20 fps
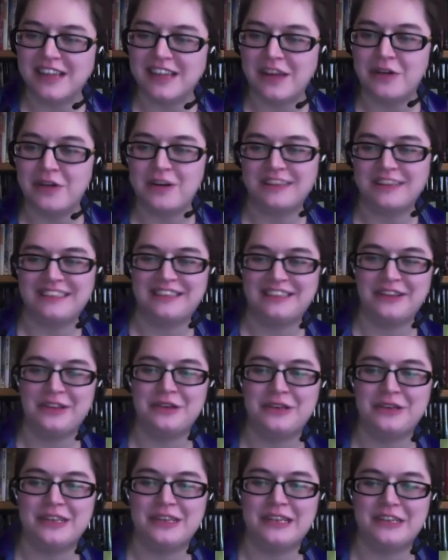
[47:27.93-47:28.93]
I don't necessarily
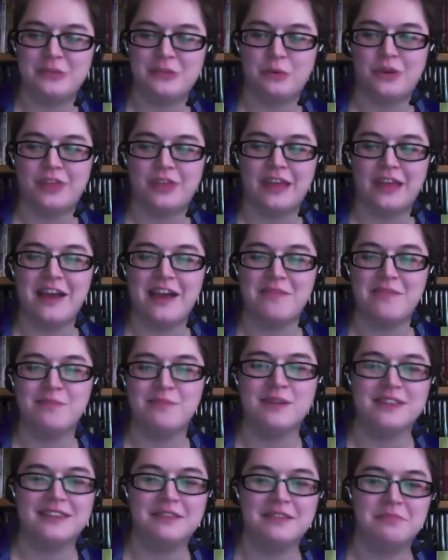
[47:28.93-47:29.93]
know that it's worth that,
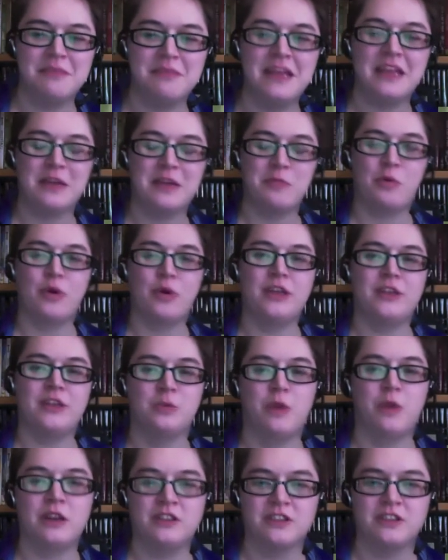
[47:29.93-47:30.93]
but make it a point to
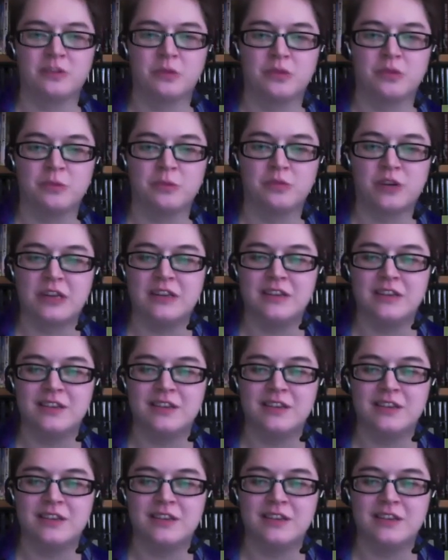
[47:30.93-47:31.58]
watch this with some friends.